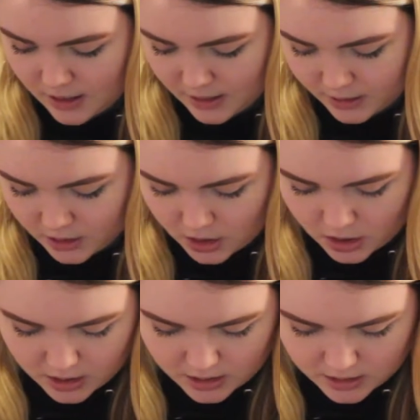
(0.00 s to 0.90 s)
I
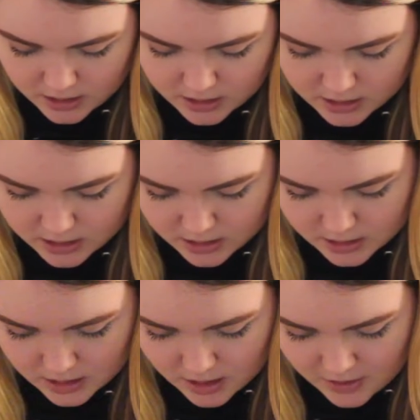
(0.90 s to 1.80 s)
got
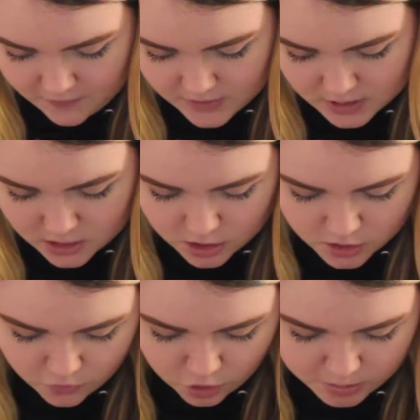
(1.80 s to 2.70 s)

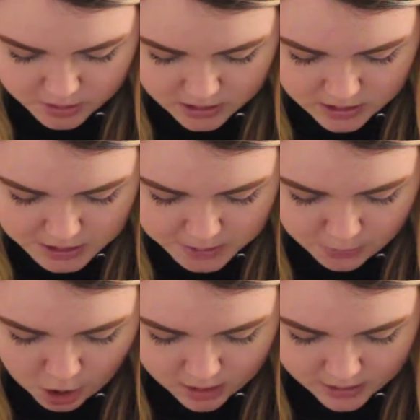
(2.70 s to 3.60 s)
Physician's Formula
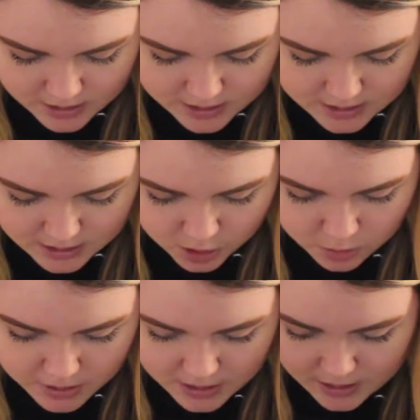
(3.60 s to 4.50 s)
Spotlight
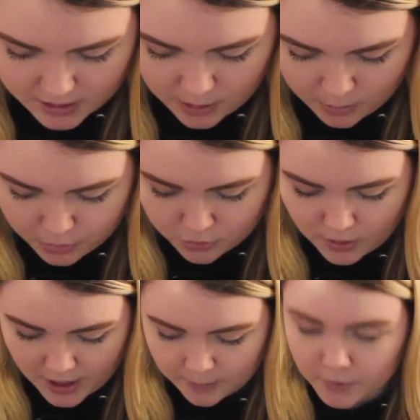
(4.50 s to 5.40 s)
Illuminating
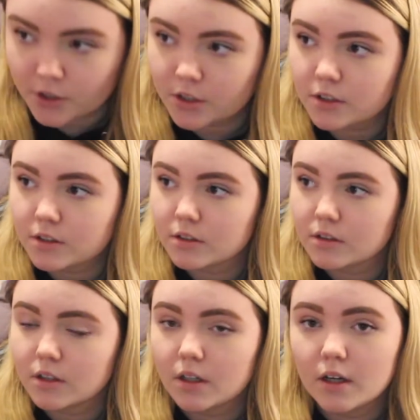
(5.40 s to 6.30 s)
Primer.
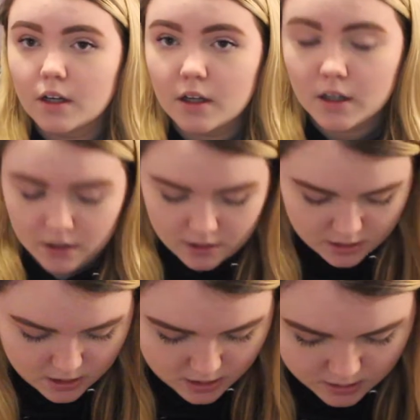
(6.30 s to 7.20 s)

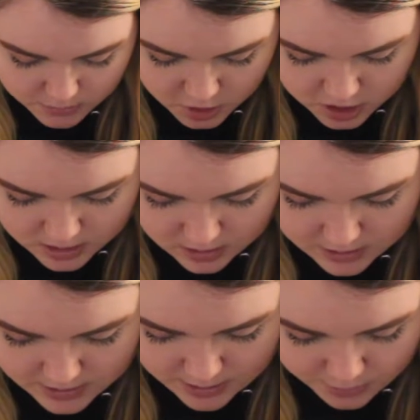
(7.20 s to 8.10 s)
Um, so just a little
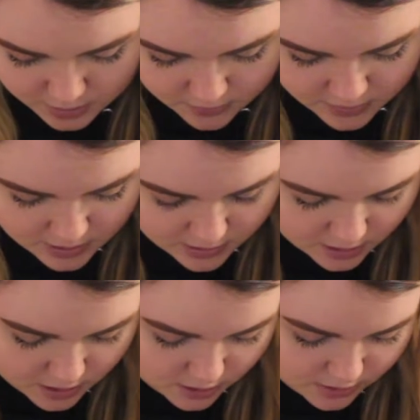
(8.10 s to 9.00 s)
sample of it, and then I
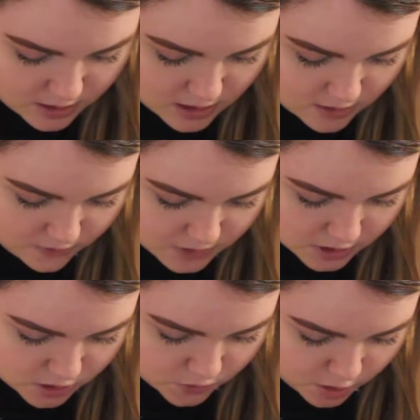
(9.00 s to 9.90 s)
got the Physician's